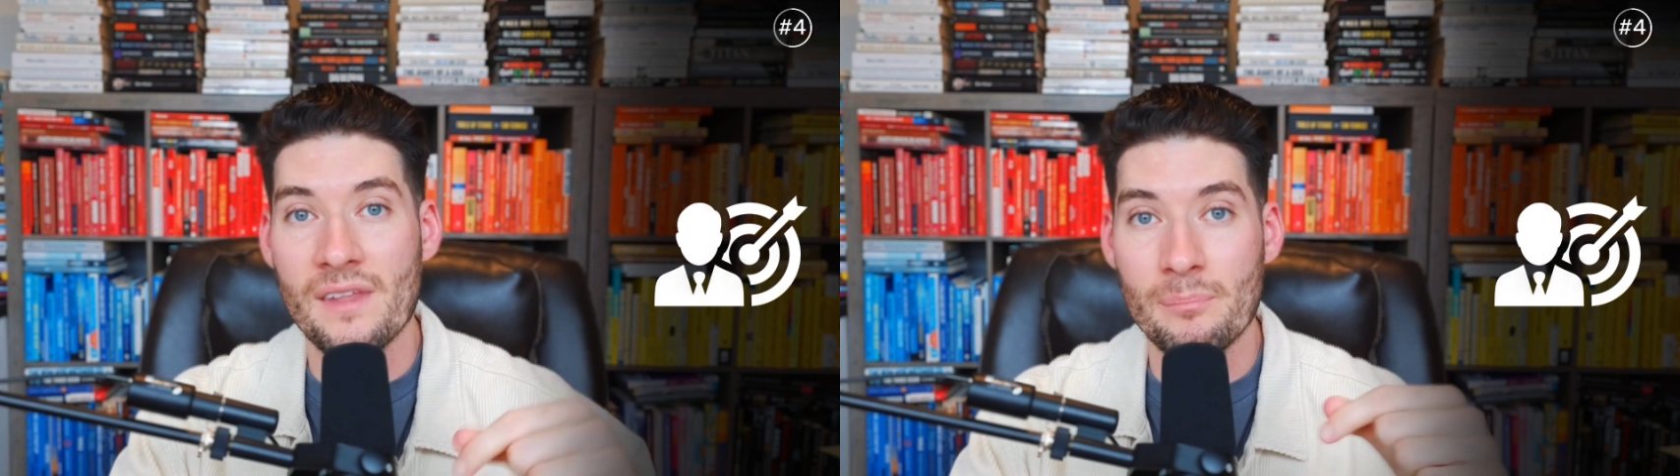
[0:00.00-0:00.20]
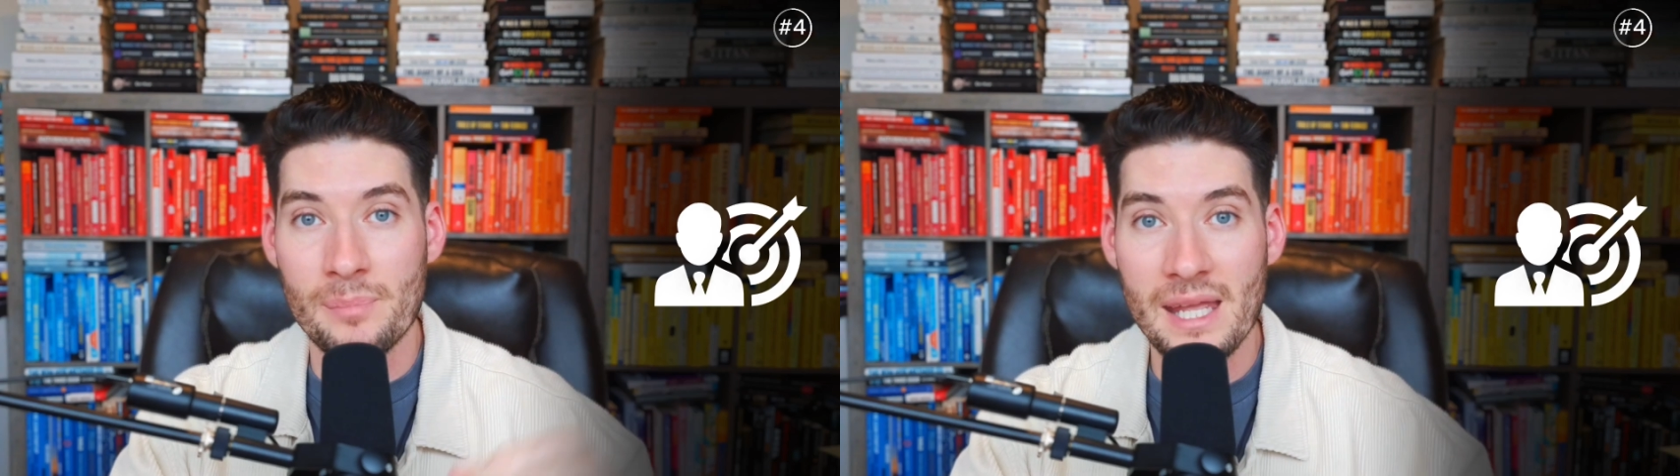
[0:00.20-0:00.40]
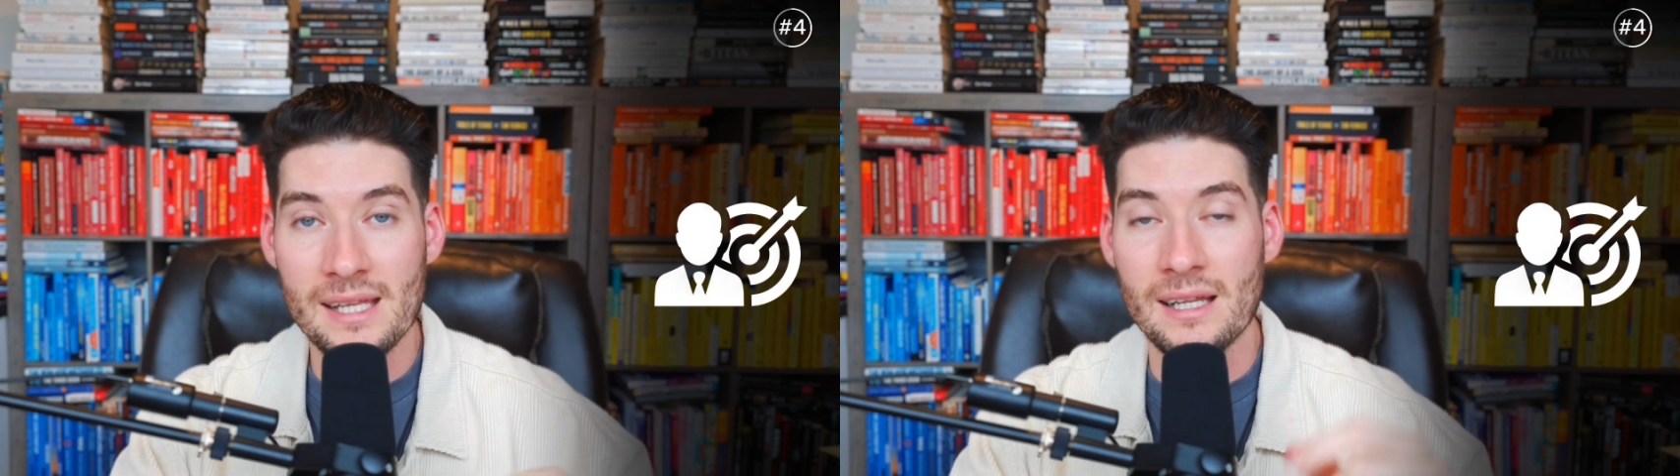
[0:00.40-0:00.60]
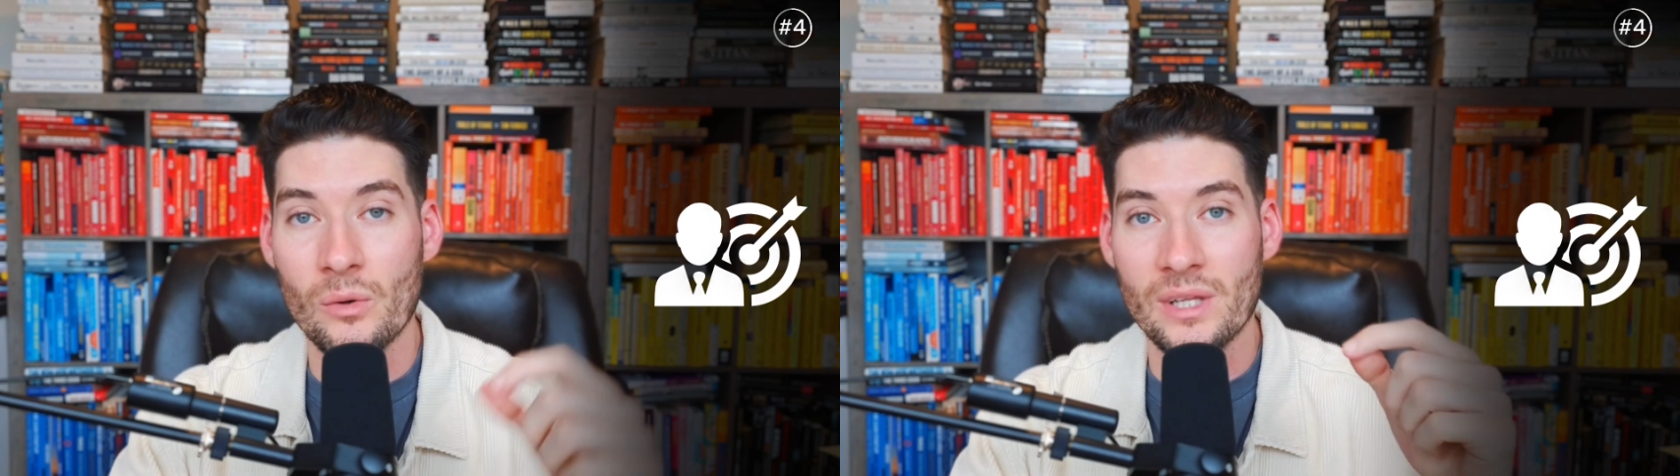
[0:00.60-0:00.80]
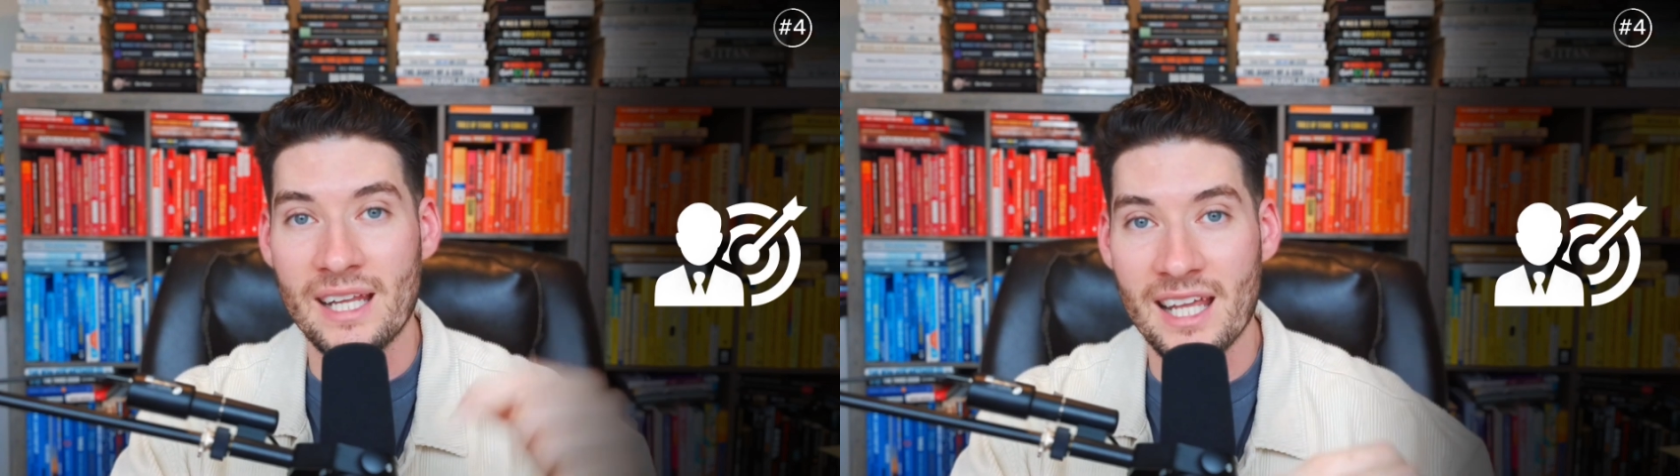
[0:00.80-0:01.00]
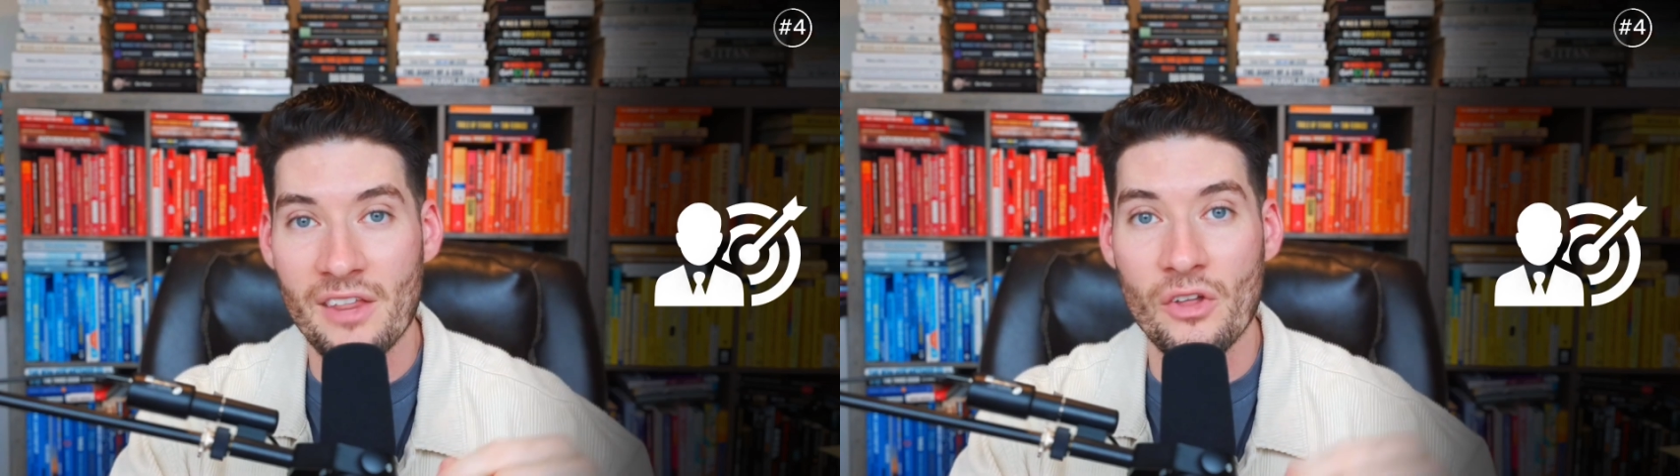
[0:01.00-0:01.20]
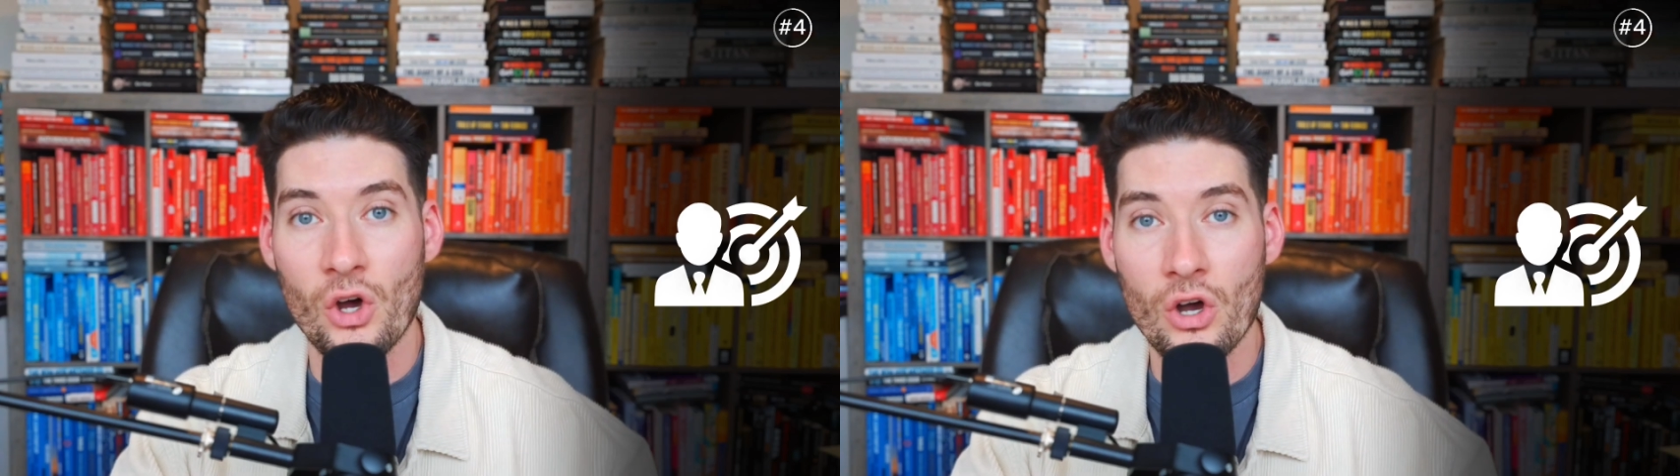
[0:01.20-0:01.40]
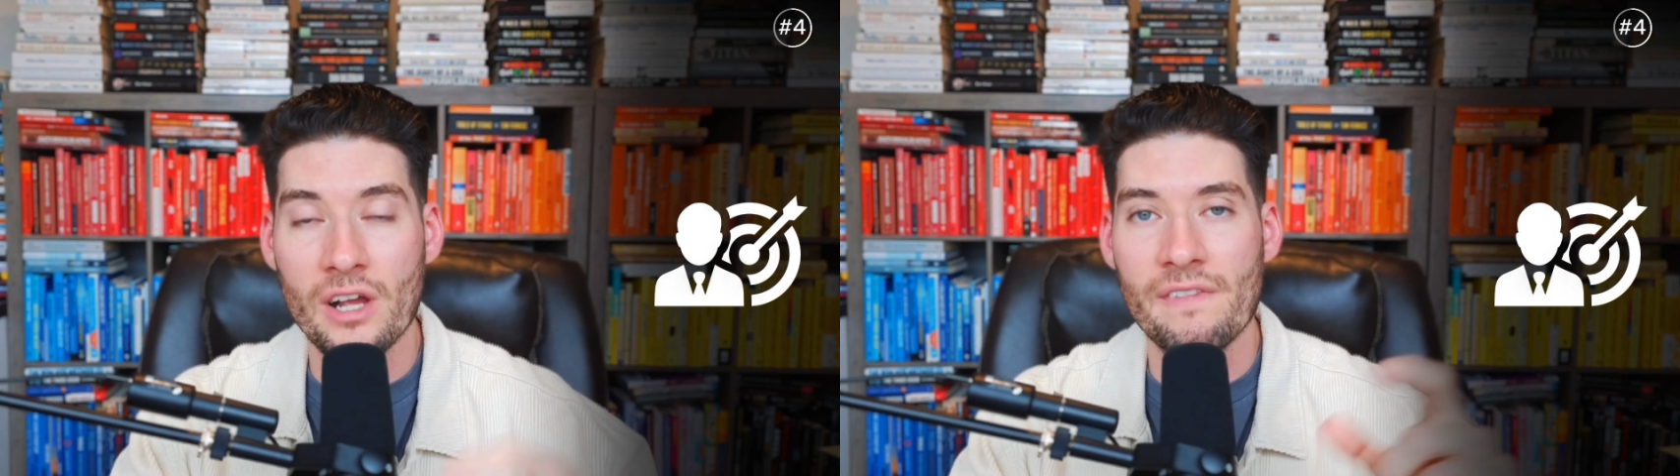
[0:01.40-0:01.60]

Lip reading: the bait or they get on the hook,